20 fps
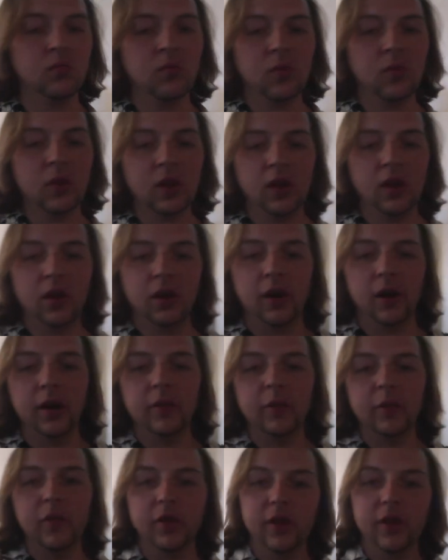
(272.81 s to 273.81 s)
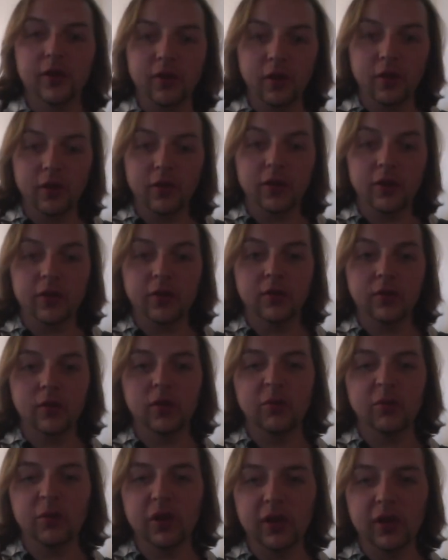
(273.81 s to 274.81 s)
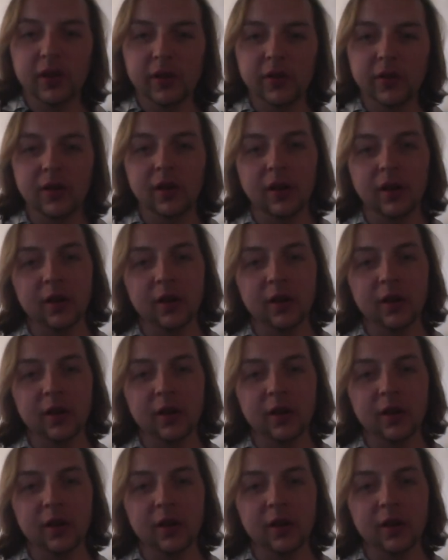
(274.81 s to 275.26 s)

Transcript: Alright, so that's all there is to it. Pretty easy, huh?